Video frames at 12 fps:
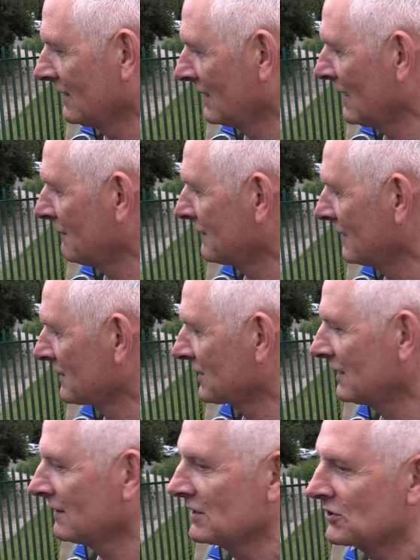in the left-hand
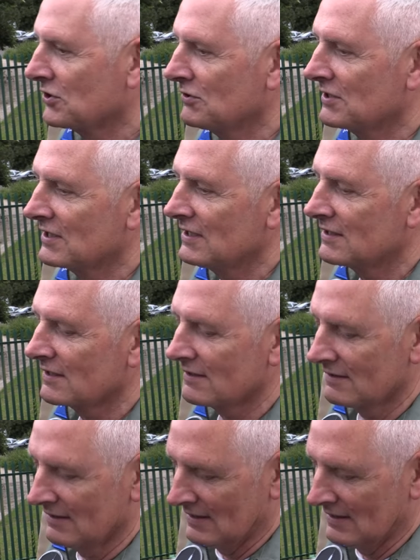seat of this two-seater